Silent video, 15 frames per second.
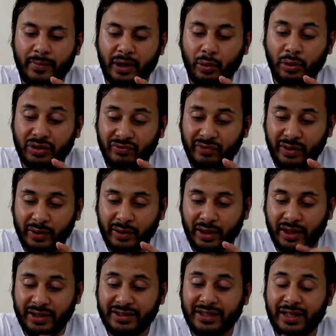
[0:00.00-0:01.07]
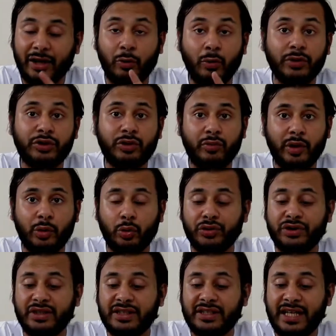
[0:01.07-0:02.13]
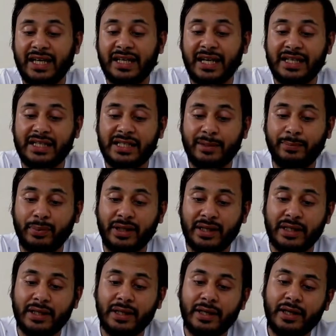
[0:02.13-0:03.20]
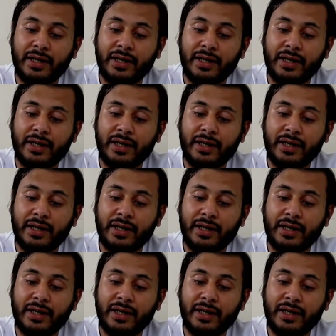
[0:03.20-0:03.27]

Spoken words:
It looks very nice. Also records in 1080p.